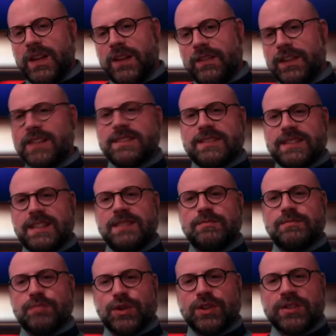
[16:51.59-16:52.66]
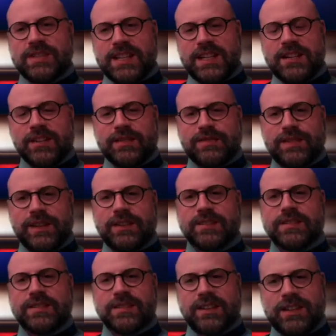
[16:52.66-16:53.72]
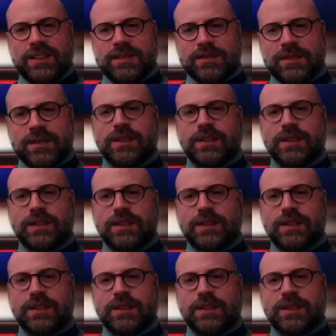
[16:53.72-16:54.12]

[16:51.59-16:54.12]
Have you guys seen birds eat on feeders and things? They